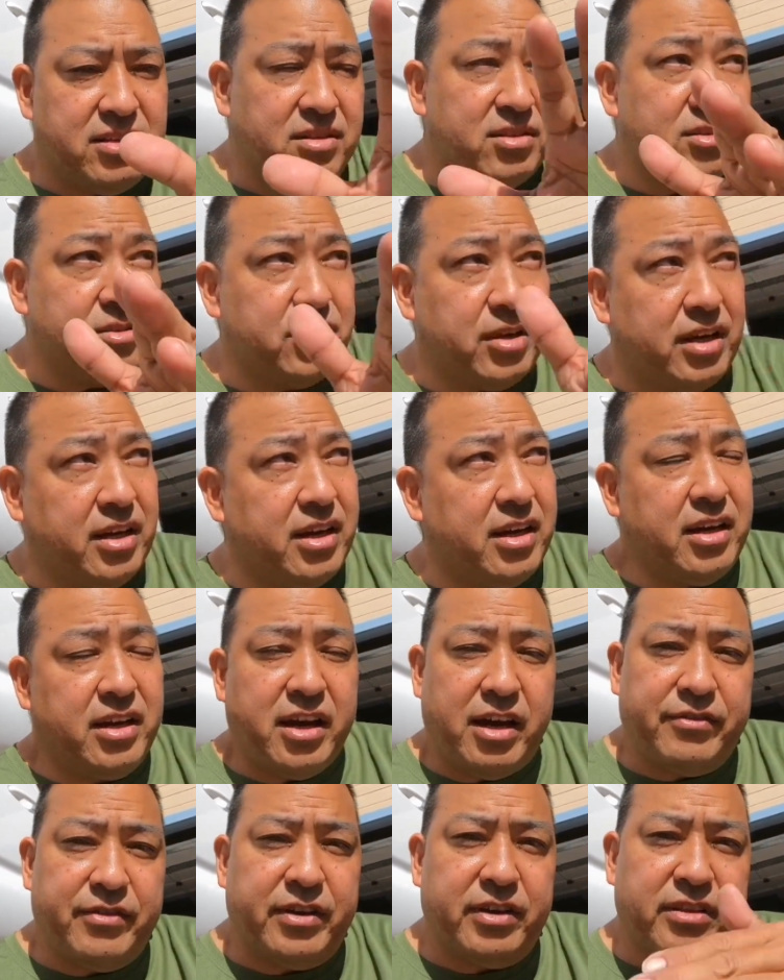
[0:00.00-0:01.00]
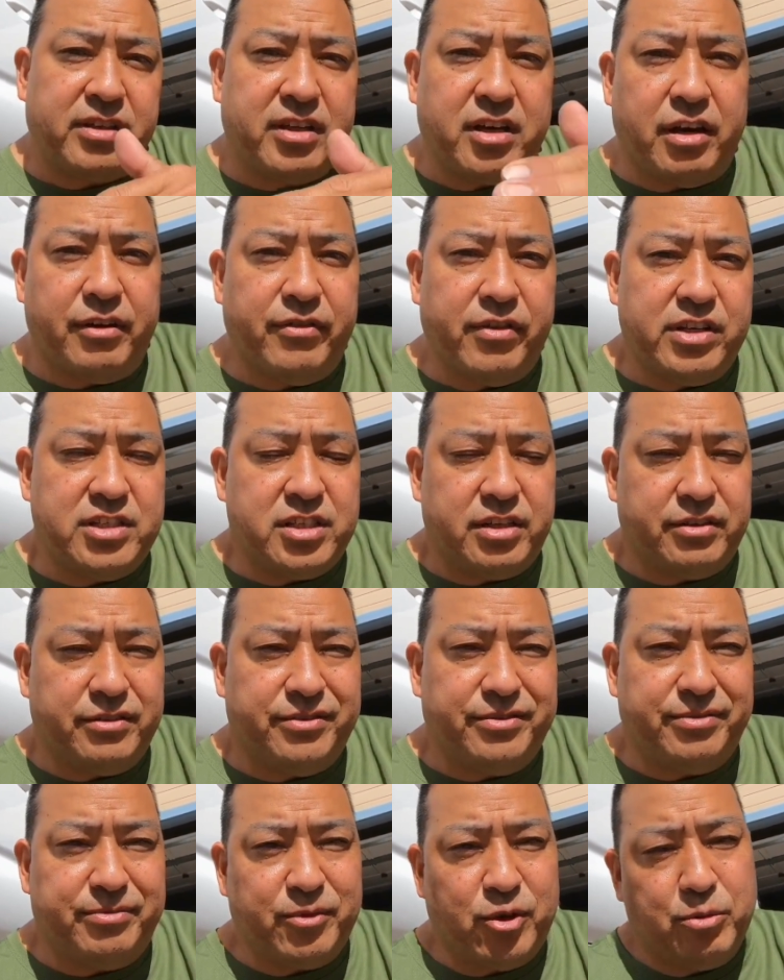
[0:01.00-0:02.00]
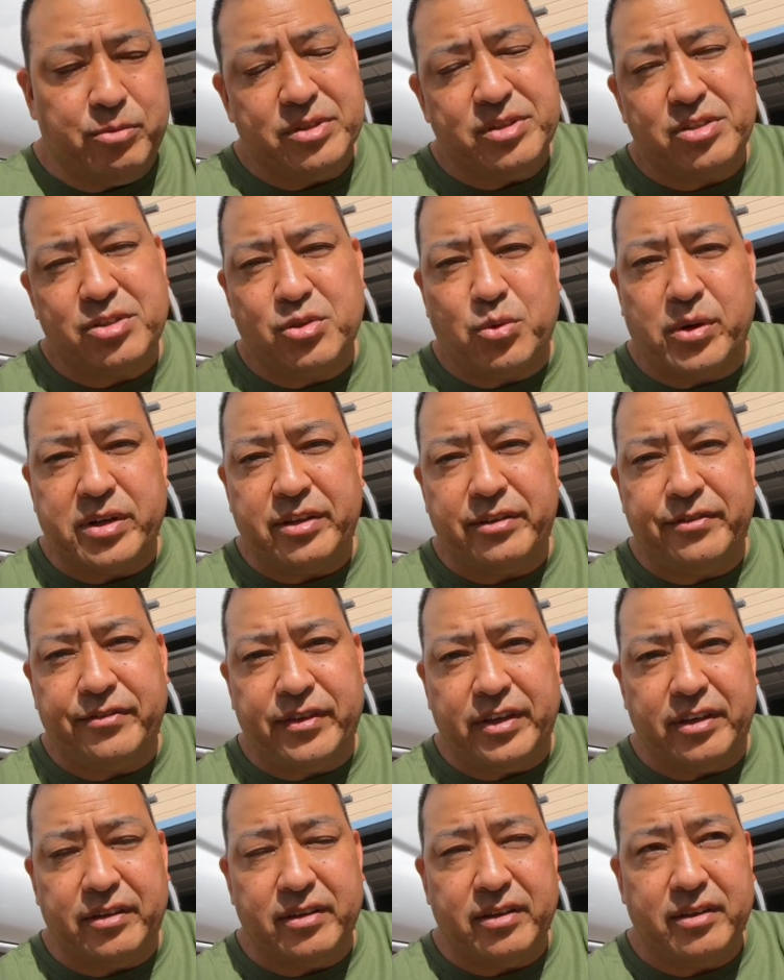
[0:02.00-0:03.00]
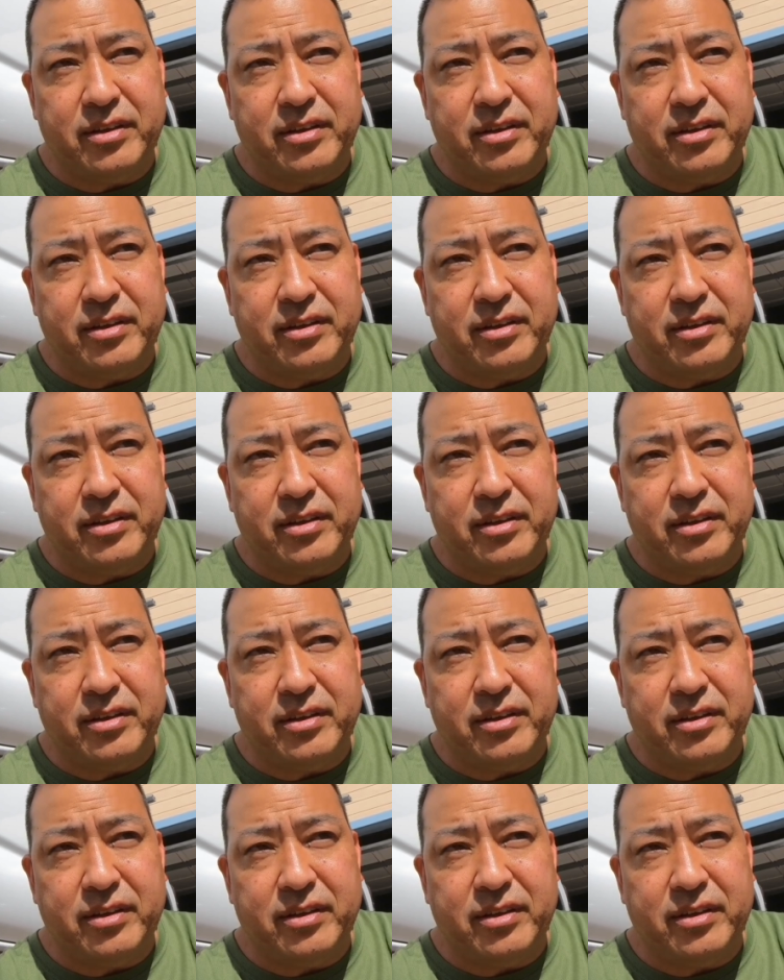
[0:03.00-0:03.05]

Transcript: So I have a coverage of almost 20 feet